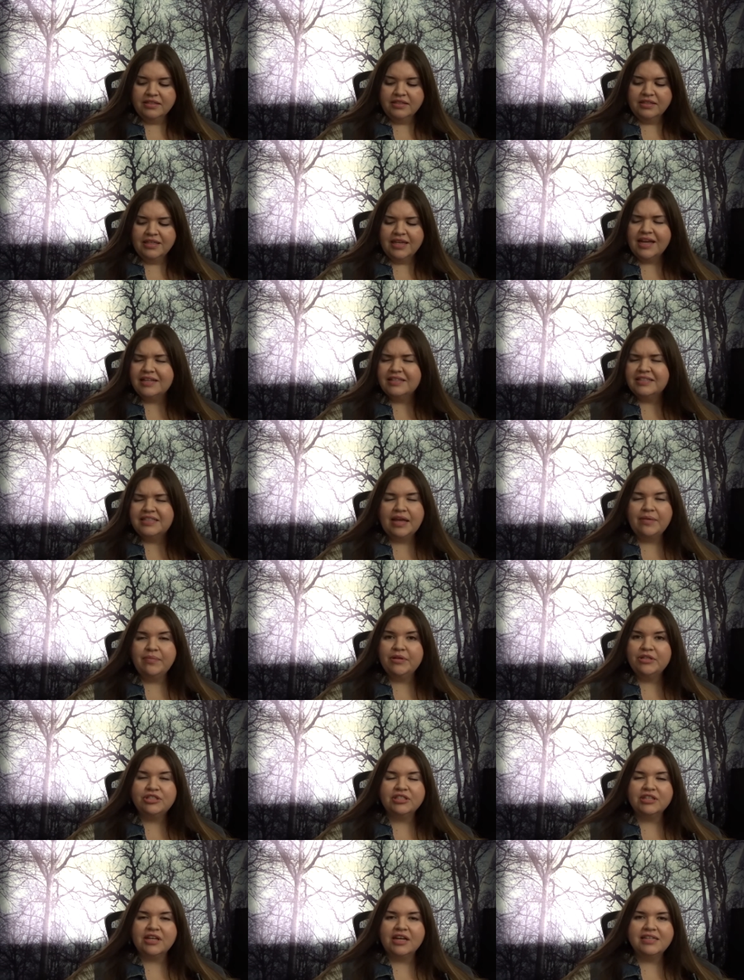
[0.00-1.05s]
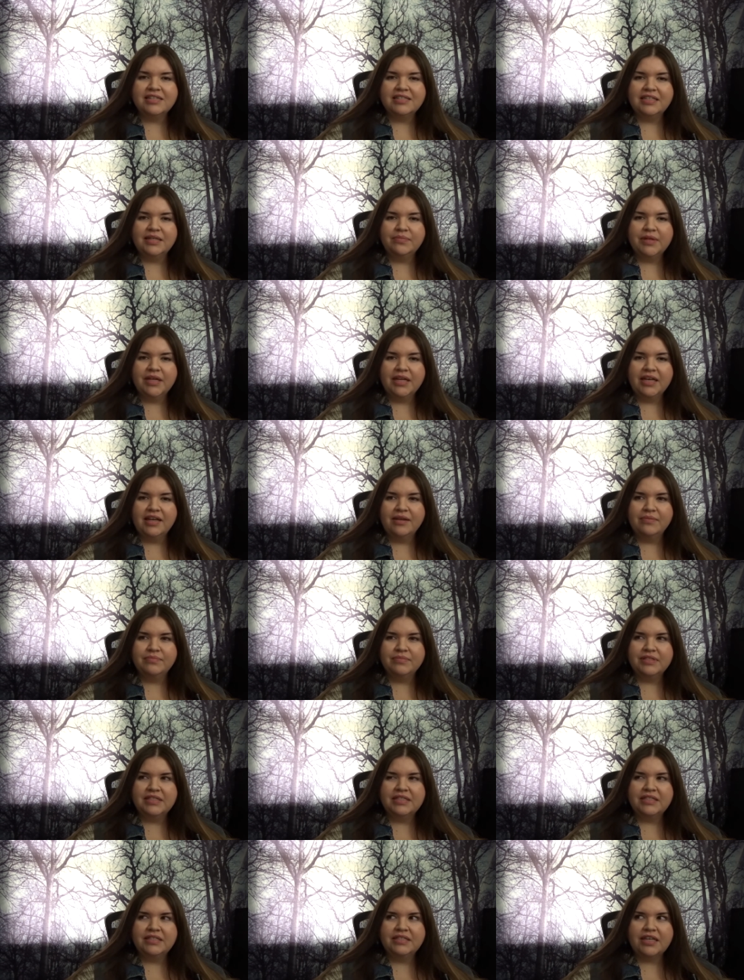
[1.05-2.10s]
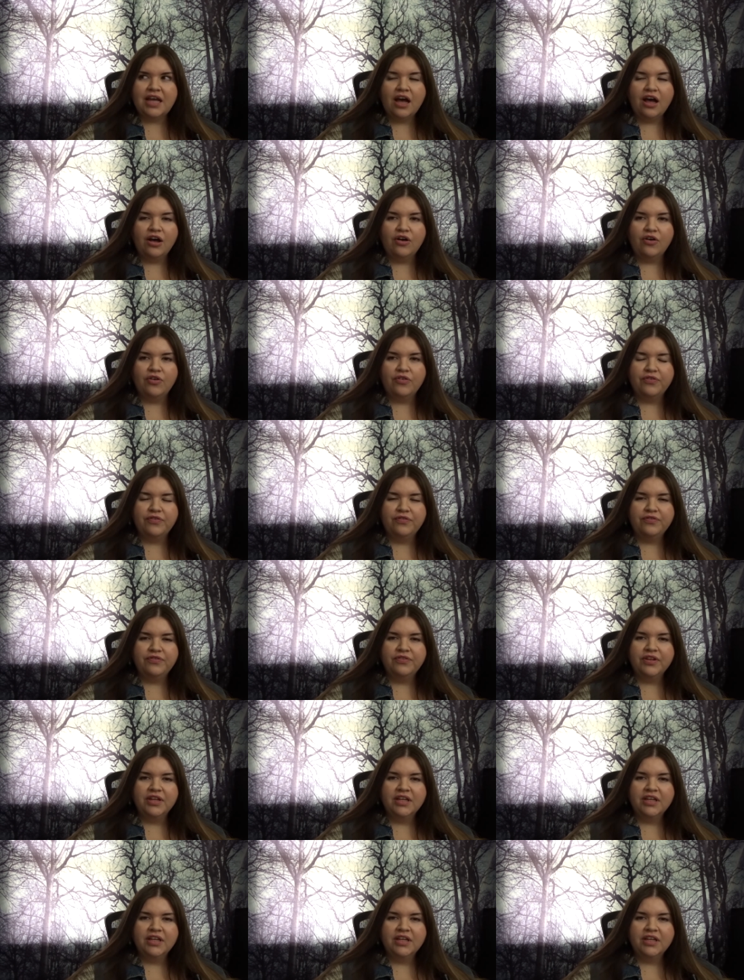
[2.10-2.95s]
Yeah, Damon just kind of seemed like himself.